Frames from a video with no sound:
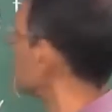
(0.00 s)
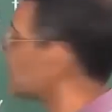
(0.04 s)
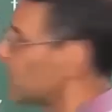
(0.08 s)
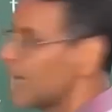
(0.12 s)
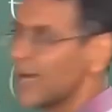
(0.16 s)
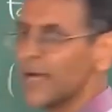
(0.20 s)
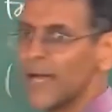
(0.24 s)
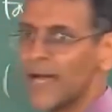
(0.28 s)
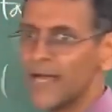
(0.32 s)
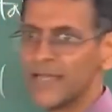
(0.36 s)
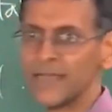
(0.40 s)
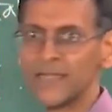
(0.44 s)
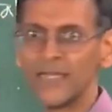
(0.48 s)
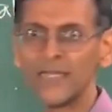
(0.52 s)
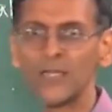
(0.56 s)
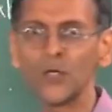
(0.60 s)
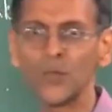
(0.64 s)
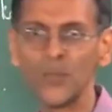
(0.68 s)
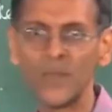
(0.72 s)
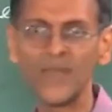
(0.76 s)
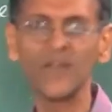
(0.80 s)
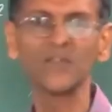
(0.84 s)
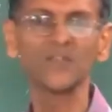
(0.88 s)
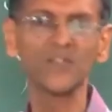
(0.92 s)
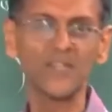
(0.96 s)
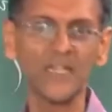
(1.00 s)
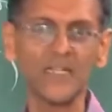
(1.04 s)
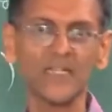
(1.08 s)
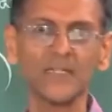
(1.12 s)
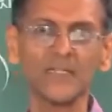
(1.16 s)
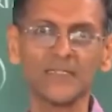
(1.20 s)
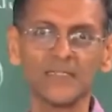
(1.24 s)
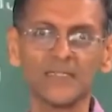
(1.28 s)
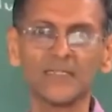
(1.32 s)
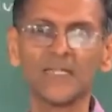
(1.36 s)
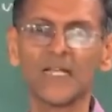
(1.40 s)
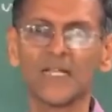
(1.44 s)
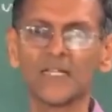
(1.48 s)
I think you may have
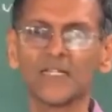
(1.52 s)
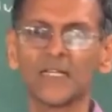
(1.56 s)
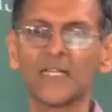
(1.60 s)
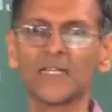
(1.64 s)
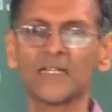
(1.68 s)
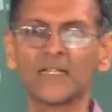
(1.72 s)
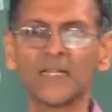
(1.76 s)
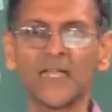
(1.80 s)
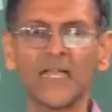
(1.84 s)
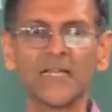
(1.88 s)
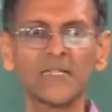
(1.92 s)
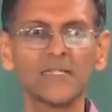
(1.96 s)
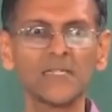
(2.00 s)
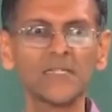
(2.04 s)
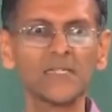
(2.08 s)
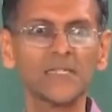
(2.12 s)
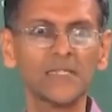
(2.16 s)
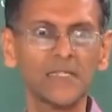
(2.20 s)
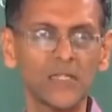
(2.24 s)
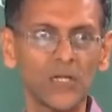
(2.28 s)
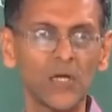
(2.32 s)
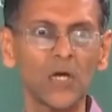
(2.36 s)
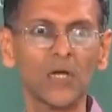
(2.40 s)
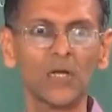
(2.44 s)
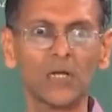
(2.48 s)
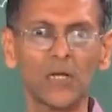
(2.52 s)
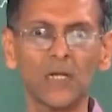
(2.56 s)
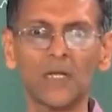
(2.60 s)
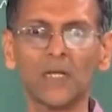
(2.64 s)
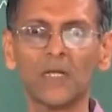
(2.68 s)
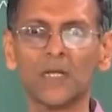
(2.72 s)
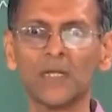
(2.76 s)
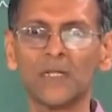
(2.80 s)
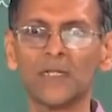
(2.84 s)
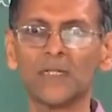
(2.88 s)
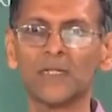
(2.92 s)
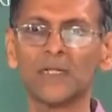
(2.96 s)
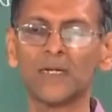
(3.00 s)
seen such cases in the
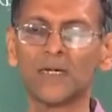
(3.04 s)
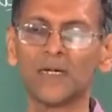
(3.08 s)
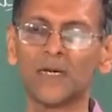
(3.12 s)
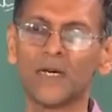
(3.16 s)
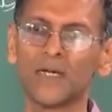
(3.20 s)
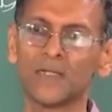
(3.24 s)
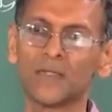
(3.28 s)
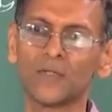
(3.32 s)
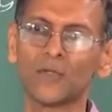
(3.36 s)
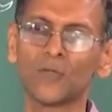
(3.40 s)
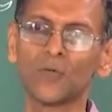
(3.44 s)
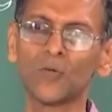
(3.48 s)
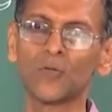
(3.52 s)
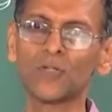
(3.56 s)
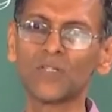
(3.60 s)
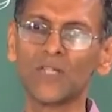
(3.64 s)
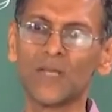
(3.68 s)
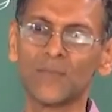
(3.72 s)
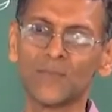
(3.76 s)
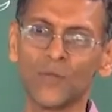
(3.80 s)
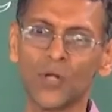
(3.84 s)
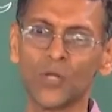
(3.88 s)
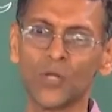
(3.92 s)
other course, I am